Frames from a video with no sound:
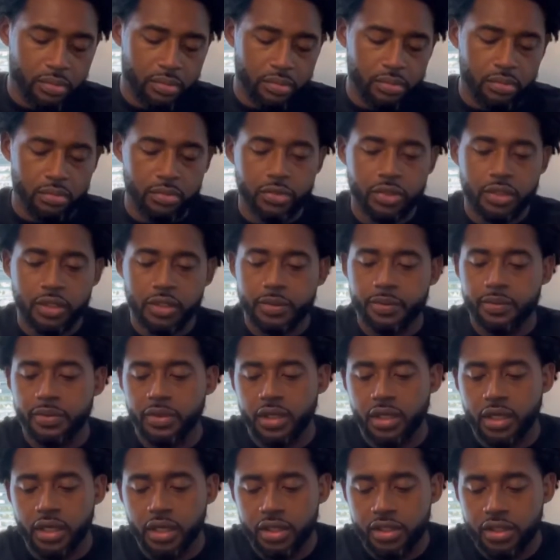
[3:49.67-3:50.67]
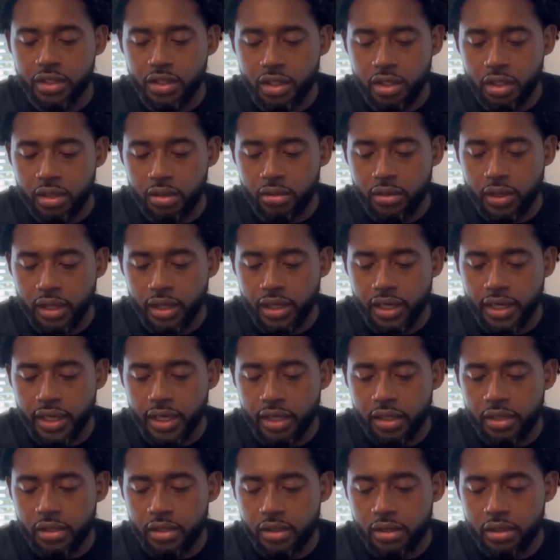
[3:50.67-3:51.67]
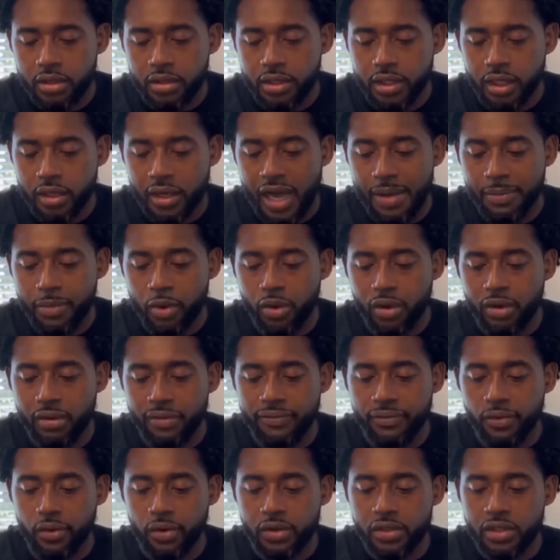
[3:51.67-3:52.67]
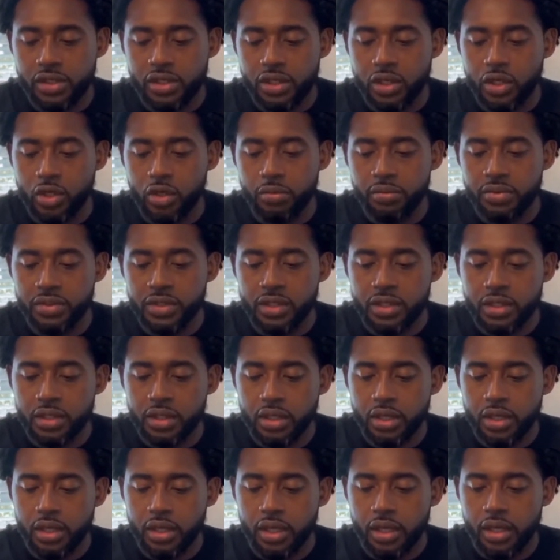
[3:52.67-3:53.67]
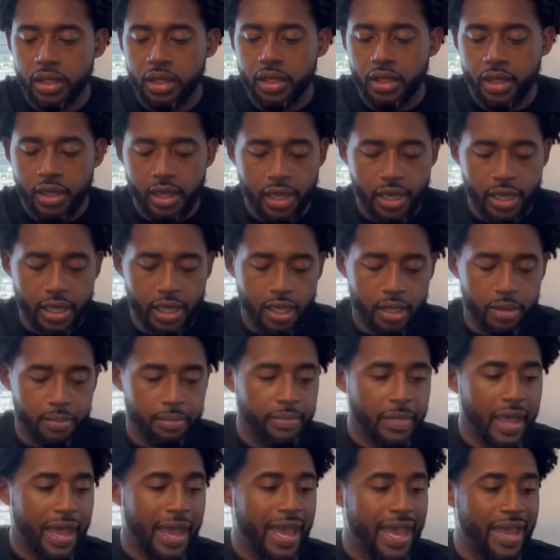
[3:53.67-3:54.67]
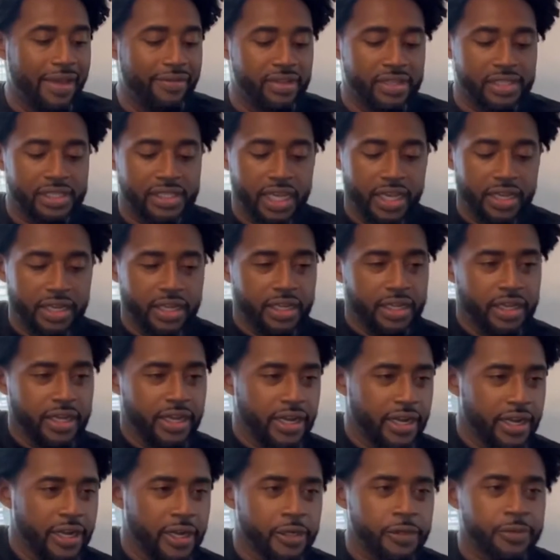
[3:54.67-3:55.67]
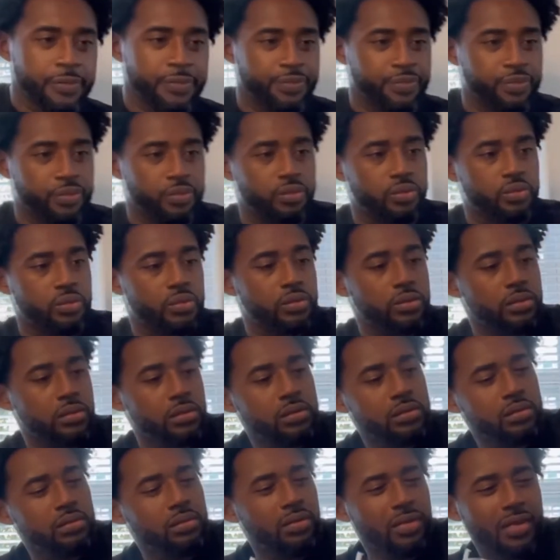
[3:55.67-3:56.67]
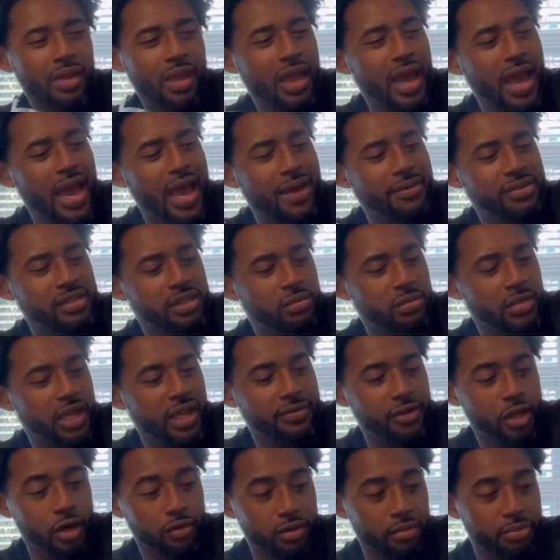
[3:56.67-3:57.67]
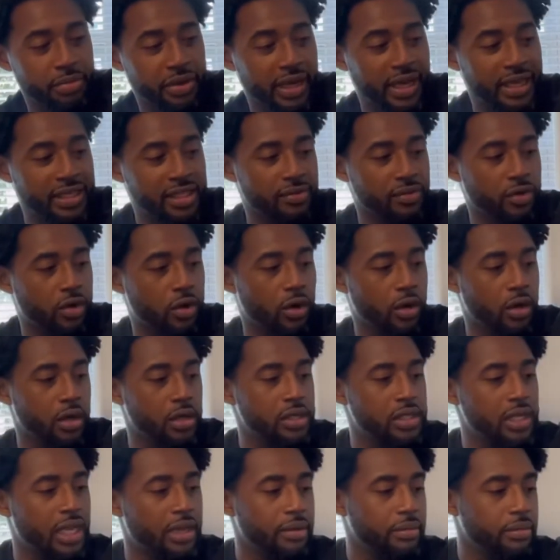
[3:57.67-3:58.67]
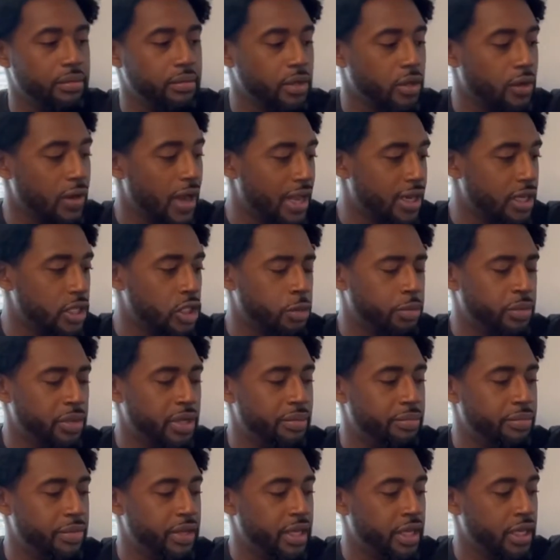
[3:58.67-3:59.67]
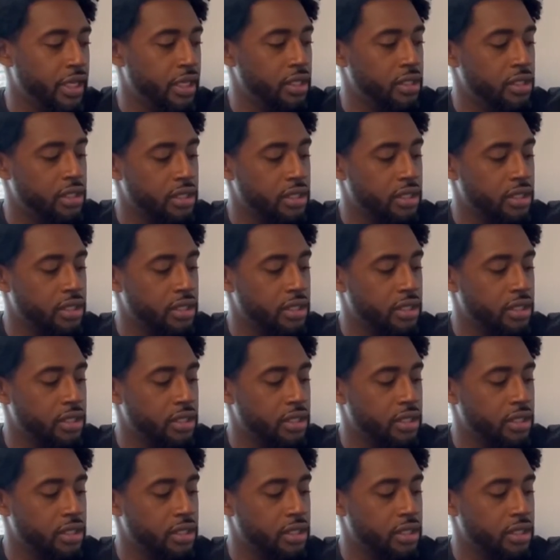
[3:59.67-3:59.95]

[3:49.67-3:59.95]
Just because, why not? So I'm going 4 scoops. I have it set in there. I have some leftover beans, of course. I grinded too many beans.